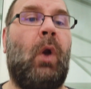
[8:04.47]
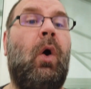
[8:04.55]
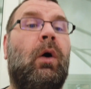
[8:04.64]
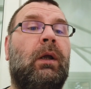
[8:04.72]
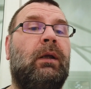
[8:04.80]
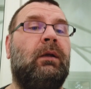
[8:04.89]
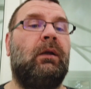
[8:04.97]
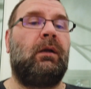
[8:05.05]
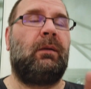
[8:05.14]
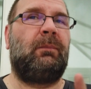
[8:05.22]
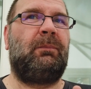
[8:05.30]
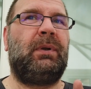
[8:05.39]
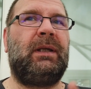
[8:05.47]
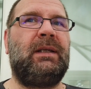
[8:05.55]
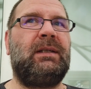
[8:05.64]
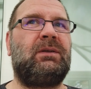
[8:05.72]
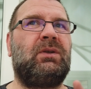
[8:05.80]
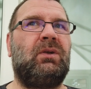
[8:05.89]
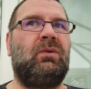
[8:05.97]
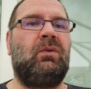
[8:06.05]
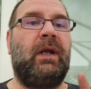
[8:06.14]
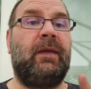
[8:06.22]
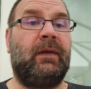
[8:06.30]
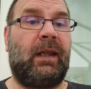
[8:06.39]
Oh, please
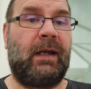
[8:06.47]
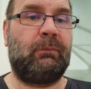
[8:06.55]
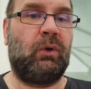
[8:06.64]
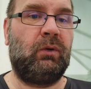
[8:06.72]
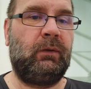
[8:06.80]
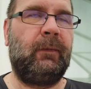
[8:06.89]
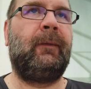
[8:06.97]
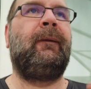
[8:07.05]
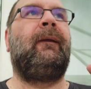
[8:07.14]
do hit the like button,